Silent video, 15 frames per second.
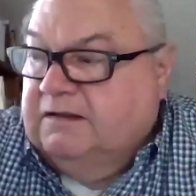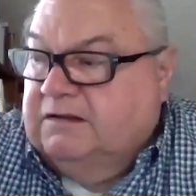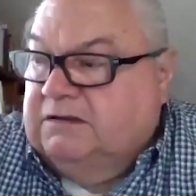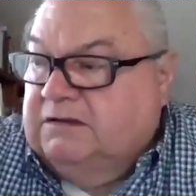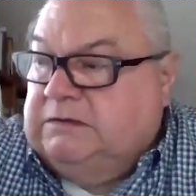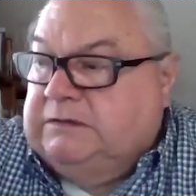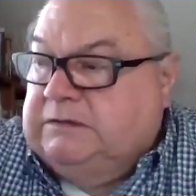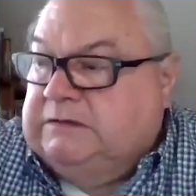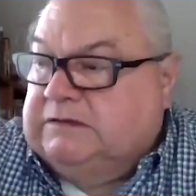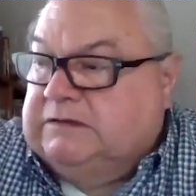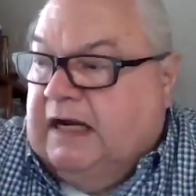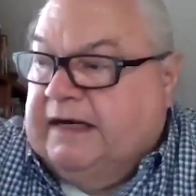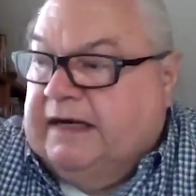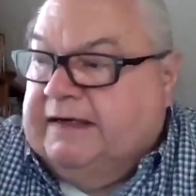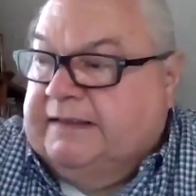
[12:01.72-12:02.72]

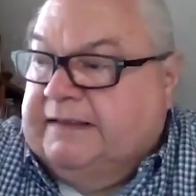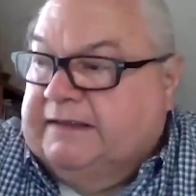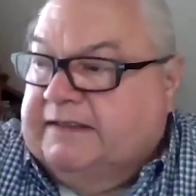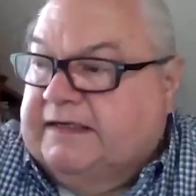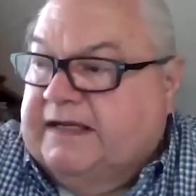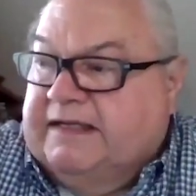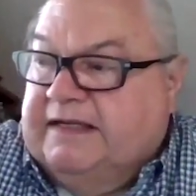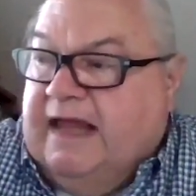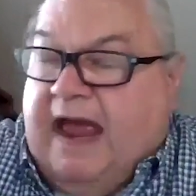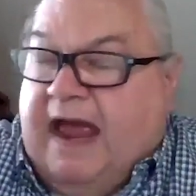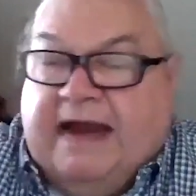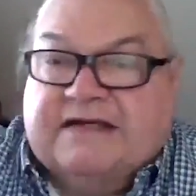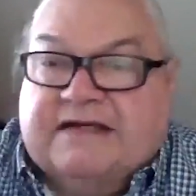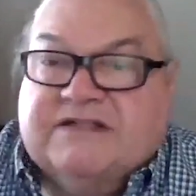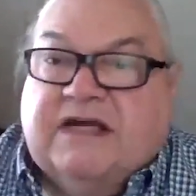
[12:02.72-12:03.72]
I can
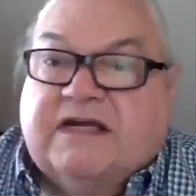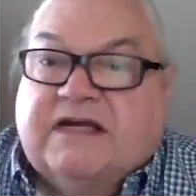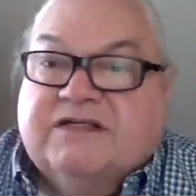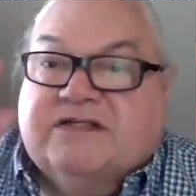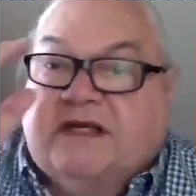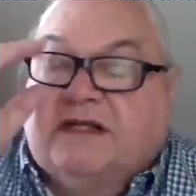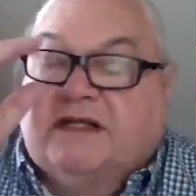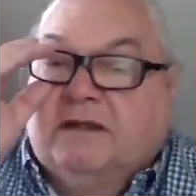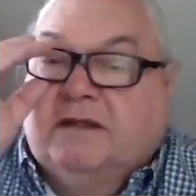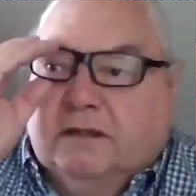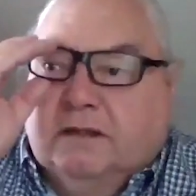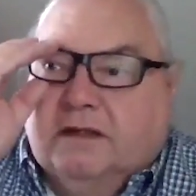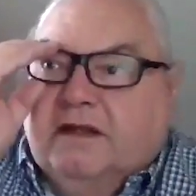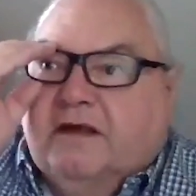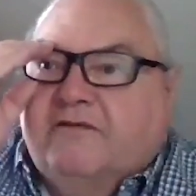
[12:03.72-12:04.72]
access, and
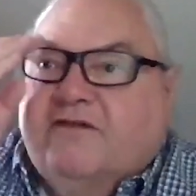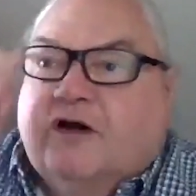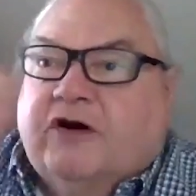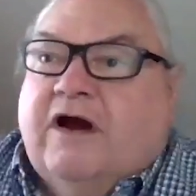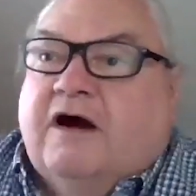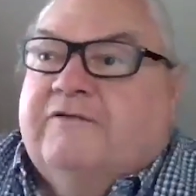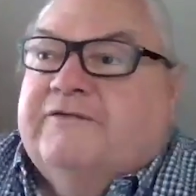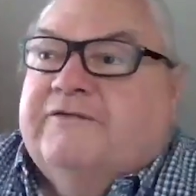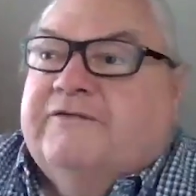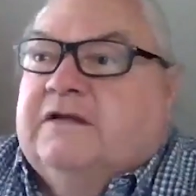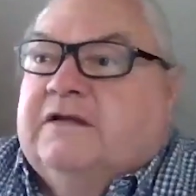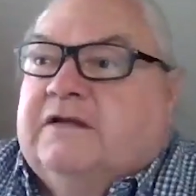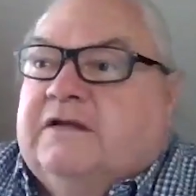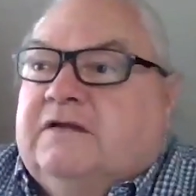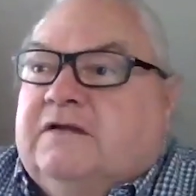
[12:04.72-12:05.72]
very
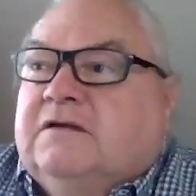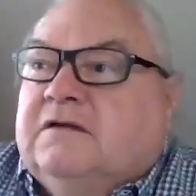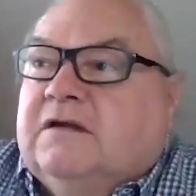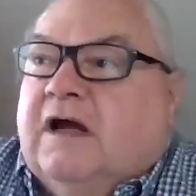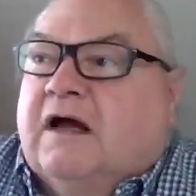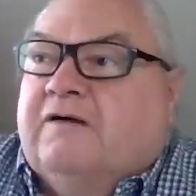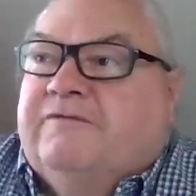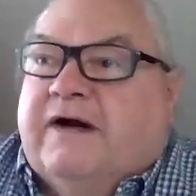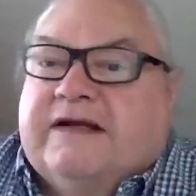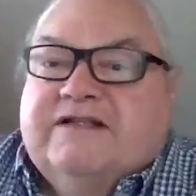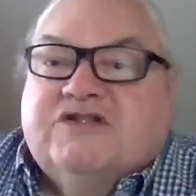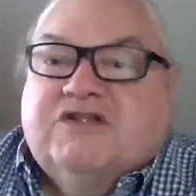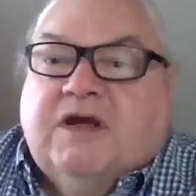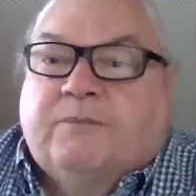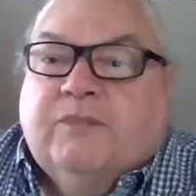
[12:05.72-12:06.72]
often I'll
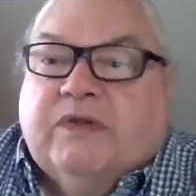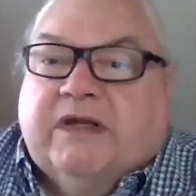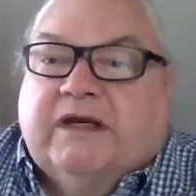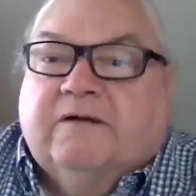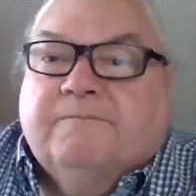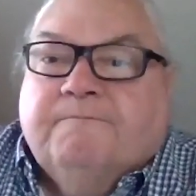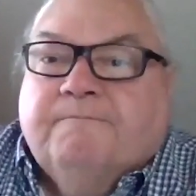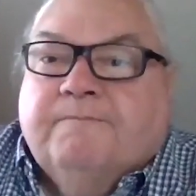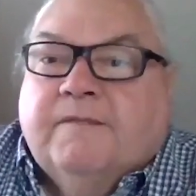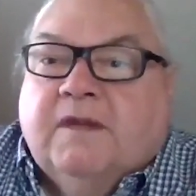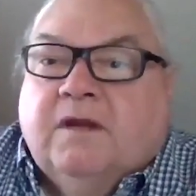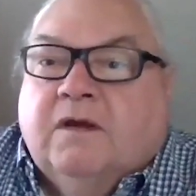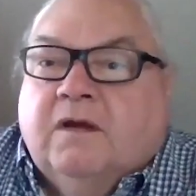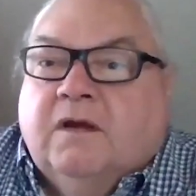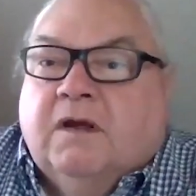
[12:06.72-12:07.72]
find something.
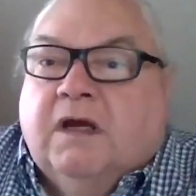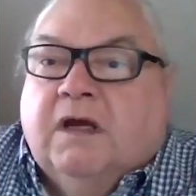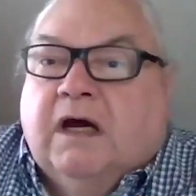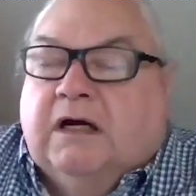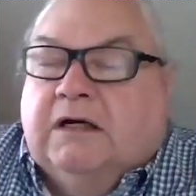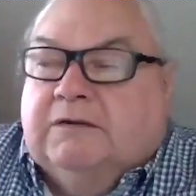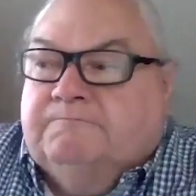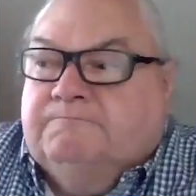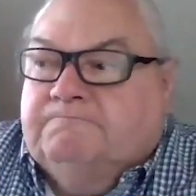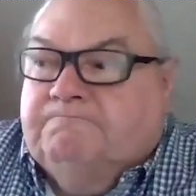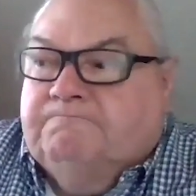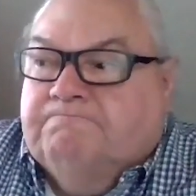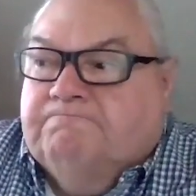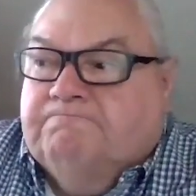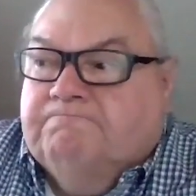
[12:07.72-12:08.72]

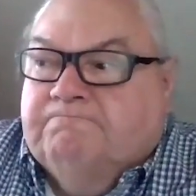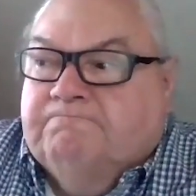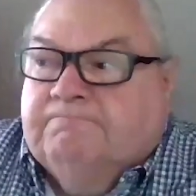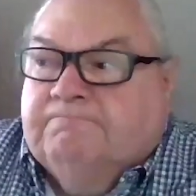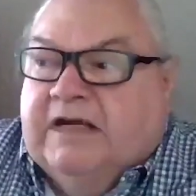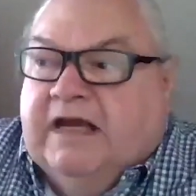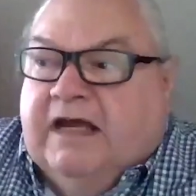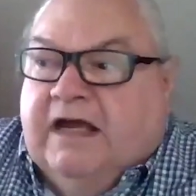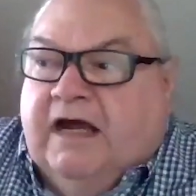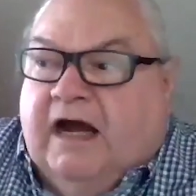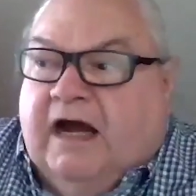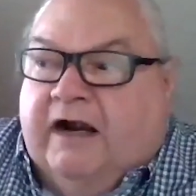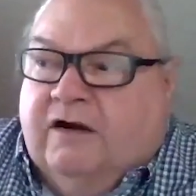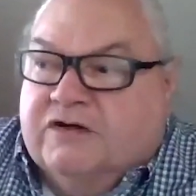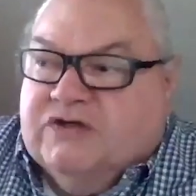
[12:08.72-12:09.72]
I
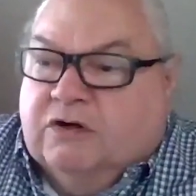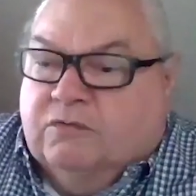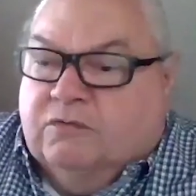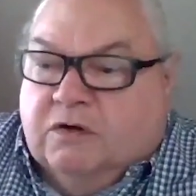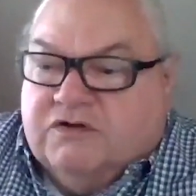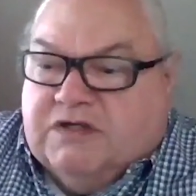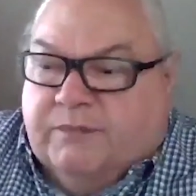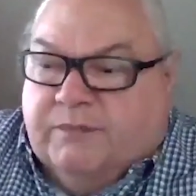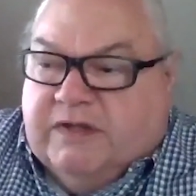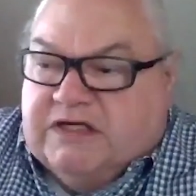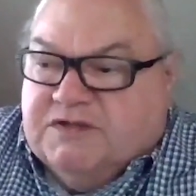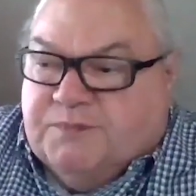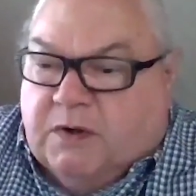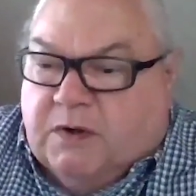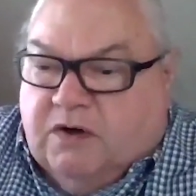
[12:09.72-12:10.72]
also wrote some of
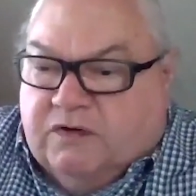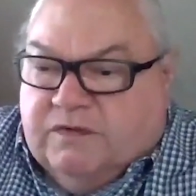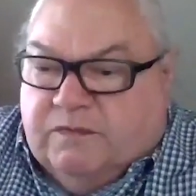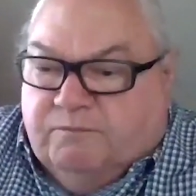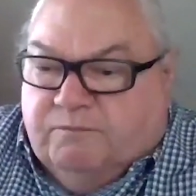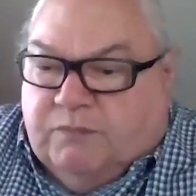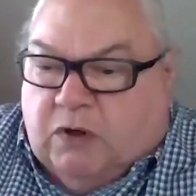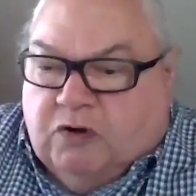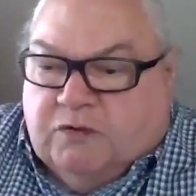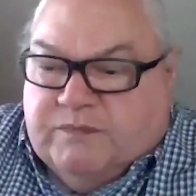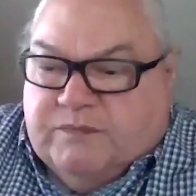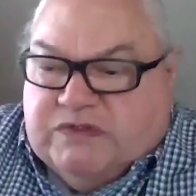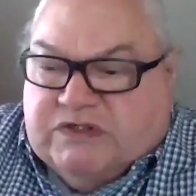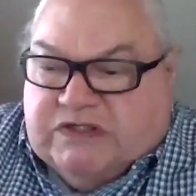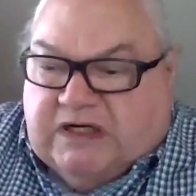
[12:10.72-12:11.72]
these
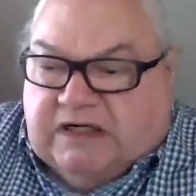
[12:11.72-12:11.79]
poems